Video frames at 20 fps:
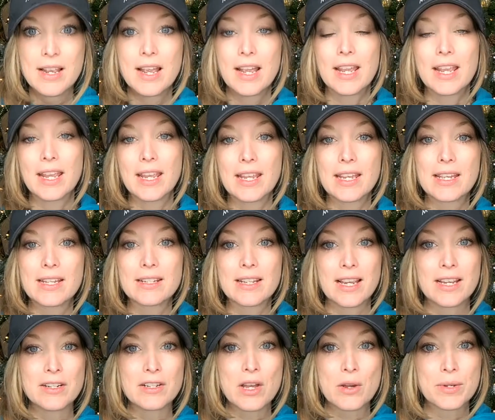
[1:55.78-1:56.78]
And I
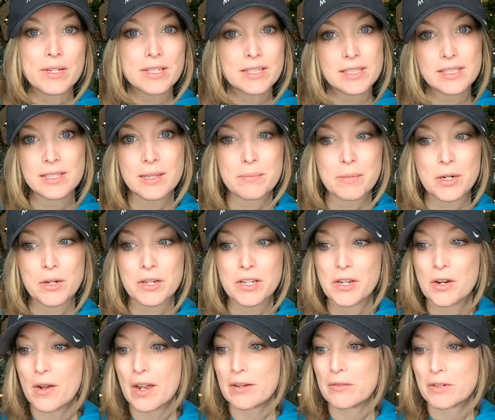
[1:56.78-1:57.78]
know in December,
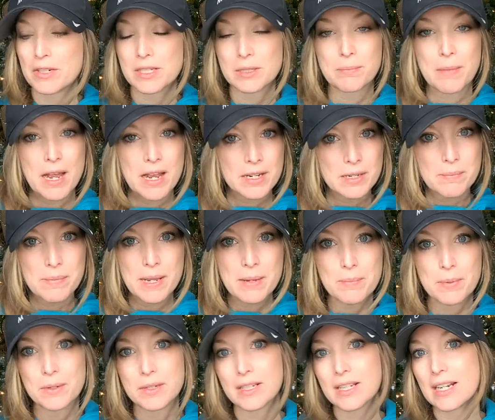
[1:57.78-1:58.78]
I'd respond to
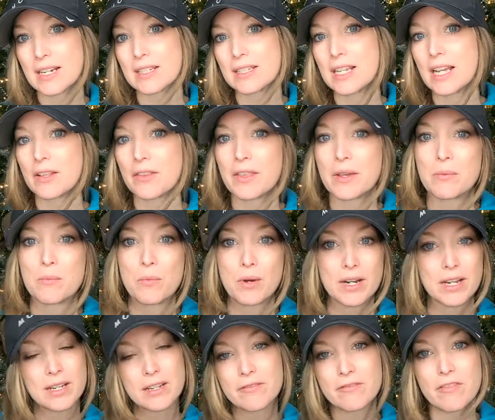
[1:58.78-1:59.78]
people and kind of tell them
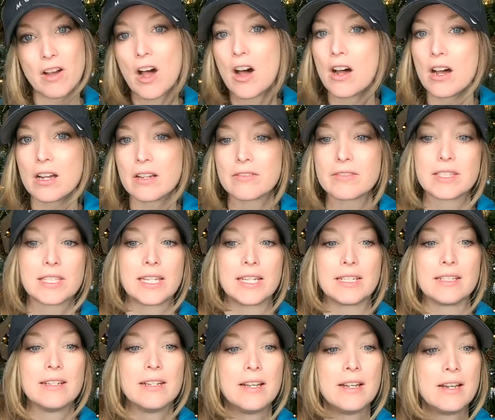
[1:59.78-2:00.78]
what it involves.
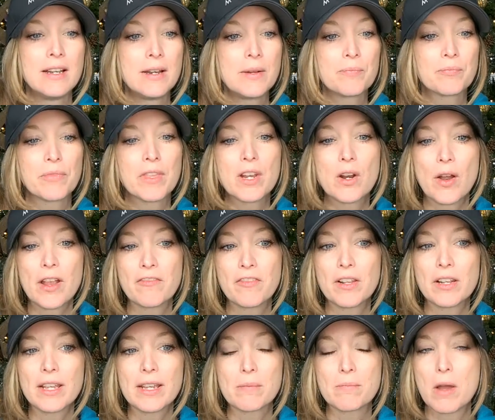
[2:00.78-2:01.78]
And, I
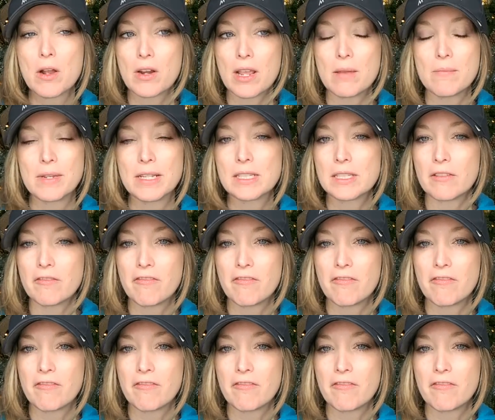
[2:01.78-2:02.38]
feel like Monat makes it